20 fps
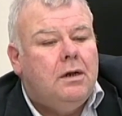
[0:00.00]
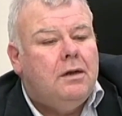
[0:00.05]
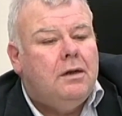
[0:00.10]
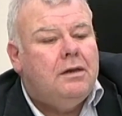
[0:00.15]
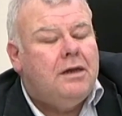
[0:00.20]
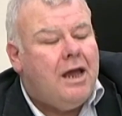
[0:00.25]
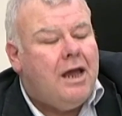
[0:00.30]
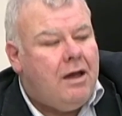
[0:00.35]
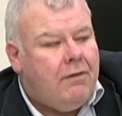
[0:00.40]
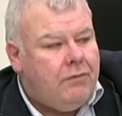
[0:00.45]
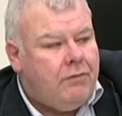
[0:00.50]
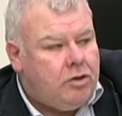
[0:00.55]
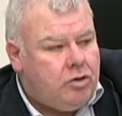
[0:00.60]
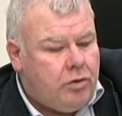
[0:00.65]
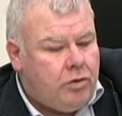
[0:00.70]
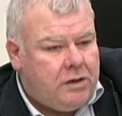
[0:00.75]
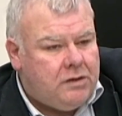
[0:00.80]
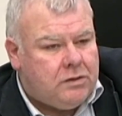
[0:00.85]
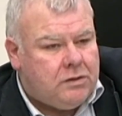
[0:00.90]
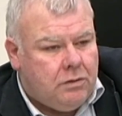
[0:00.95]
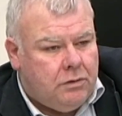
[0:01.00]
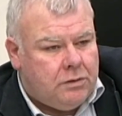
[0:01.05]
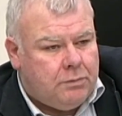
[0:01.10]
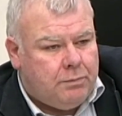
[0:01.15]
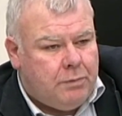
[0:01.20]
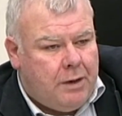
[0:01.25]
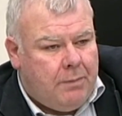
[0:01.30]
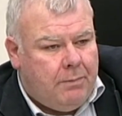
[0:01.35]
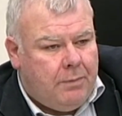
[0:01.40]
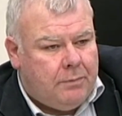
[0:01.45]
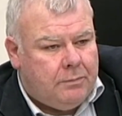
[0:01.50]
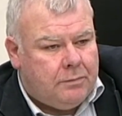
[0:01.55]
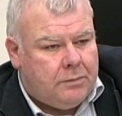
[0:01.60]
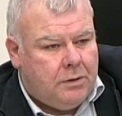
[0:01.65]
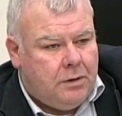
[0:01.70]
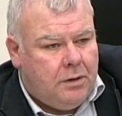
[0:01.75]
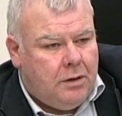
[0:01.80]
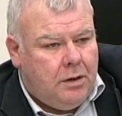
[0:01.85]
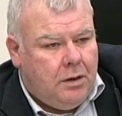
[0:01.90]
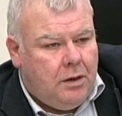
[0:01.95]
they have addressed those problems.
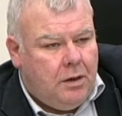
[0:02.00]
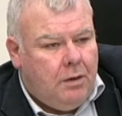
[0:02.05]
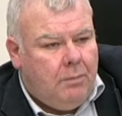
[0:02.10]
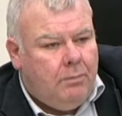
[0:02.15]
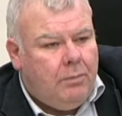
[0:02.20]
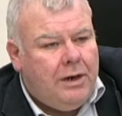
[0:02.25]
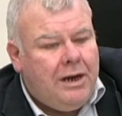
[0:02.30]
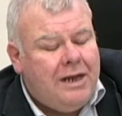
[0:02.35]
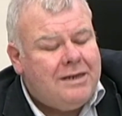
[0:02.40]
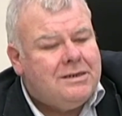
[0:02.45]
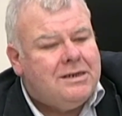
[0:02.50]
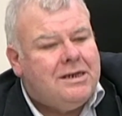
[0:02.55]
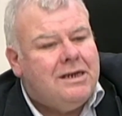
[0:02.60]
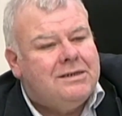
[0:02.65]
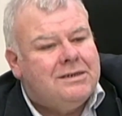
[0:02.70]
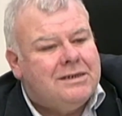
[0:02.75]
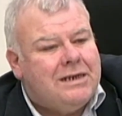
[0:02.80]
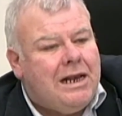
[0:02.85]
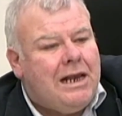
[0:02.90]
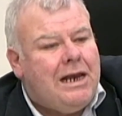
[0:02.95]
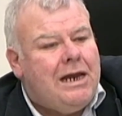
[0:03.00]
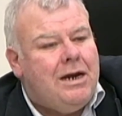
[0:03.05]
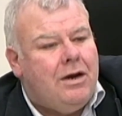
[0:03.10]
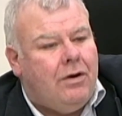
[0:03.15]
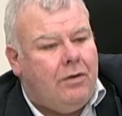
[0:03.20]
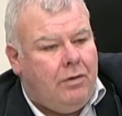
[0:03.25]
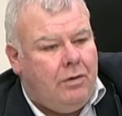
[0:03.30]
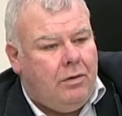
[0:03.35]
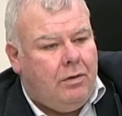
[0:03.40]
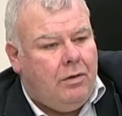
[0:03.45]
But let's get clear.